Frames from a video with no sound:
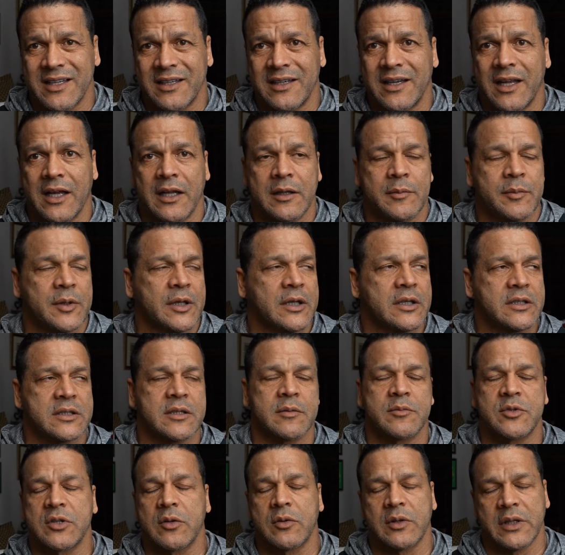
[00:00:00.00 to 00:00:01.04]
than that because
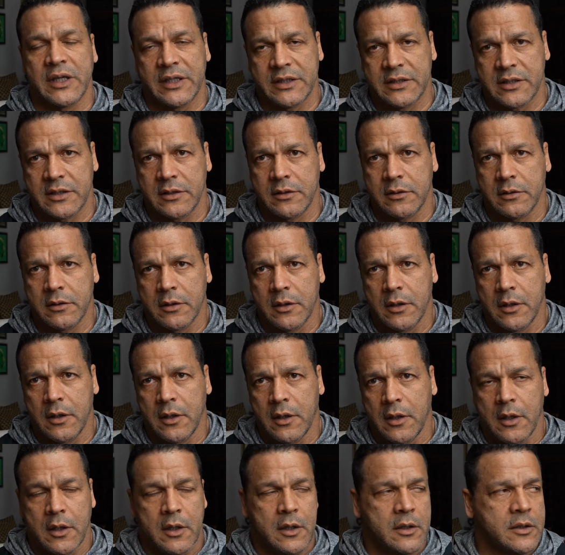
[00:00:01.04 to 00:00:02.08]
I'm so lazy.
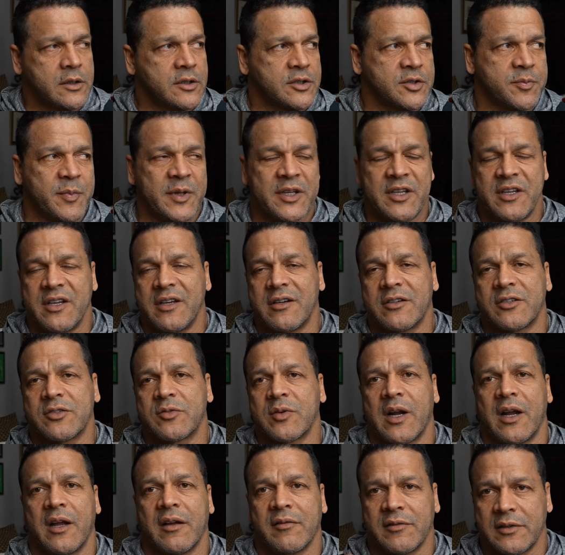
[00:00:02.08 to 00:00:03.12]
There's been years
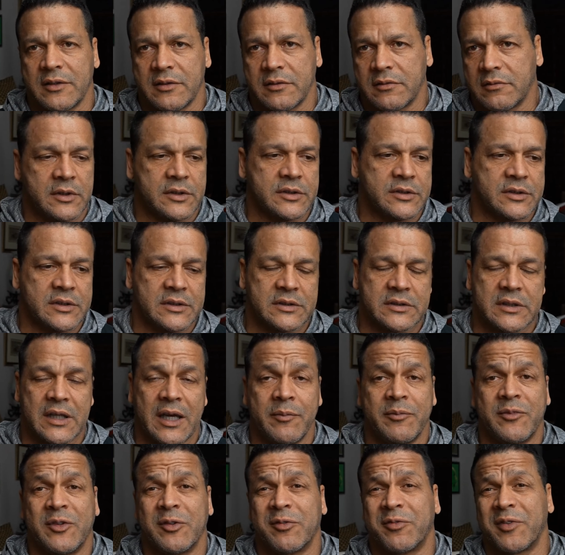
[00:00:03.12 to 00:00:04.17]
where I haven't.
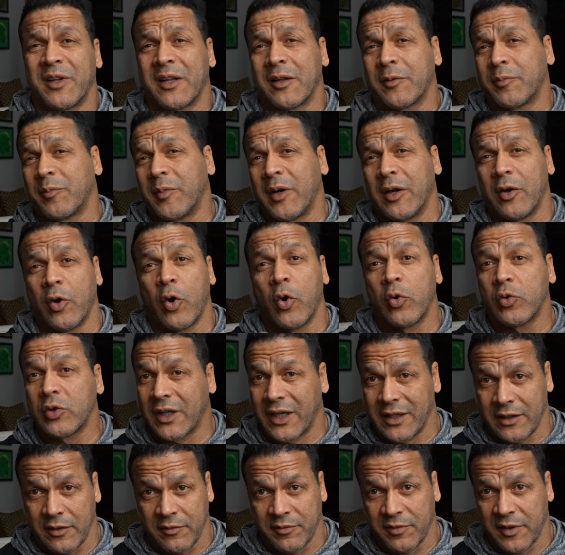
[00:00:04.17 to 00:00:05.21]
I've developed my own
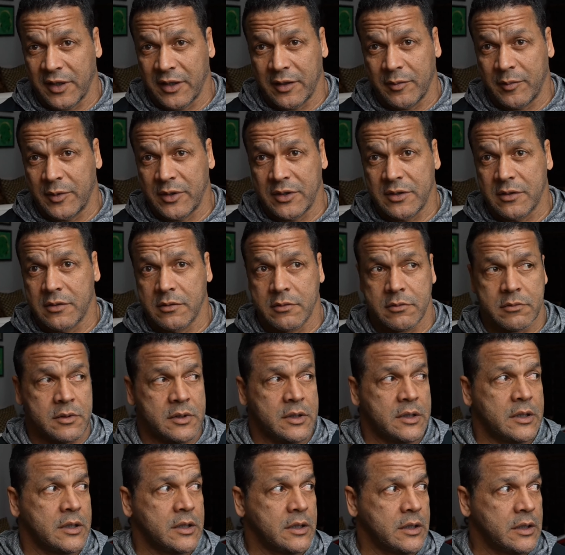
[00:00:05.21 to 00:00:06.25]
line of vitamins
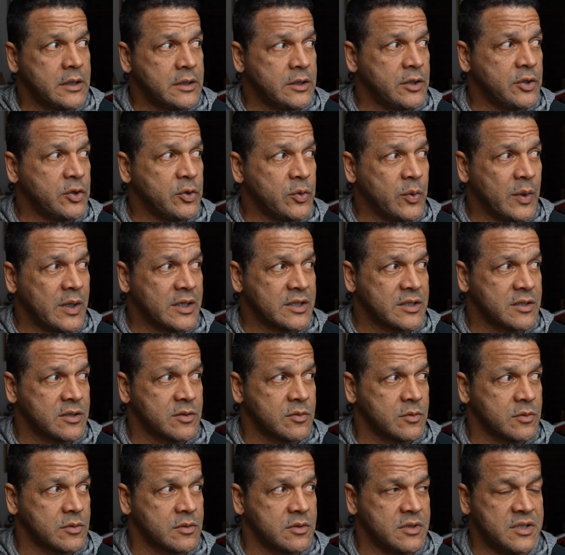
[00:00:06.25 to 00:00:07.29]
in the US.
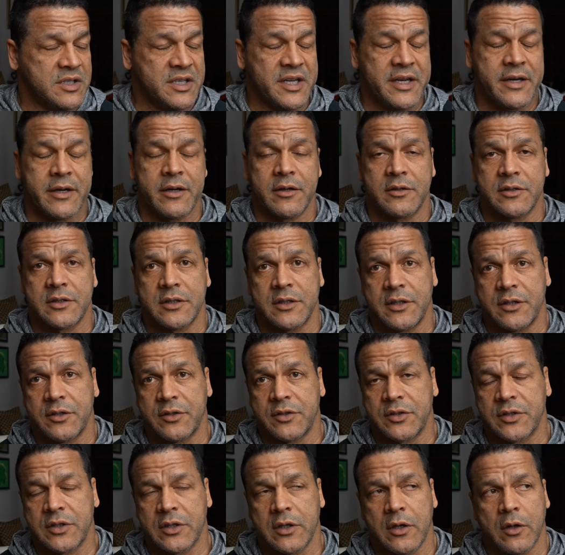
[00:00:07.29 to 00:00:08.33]
This was years and
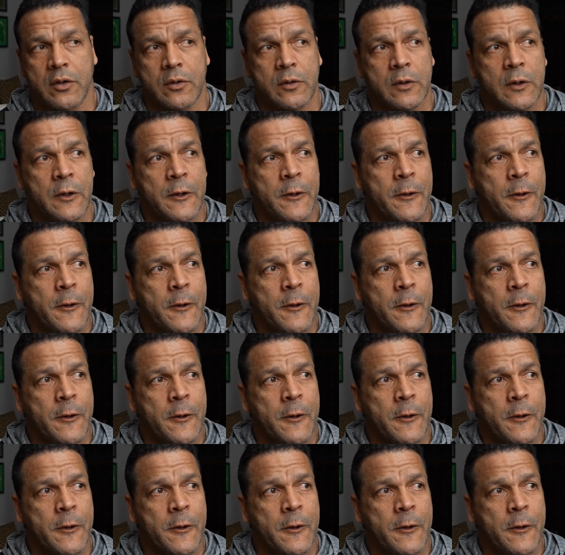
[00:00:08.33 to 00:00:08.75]
years ago.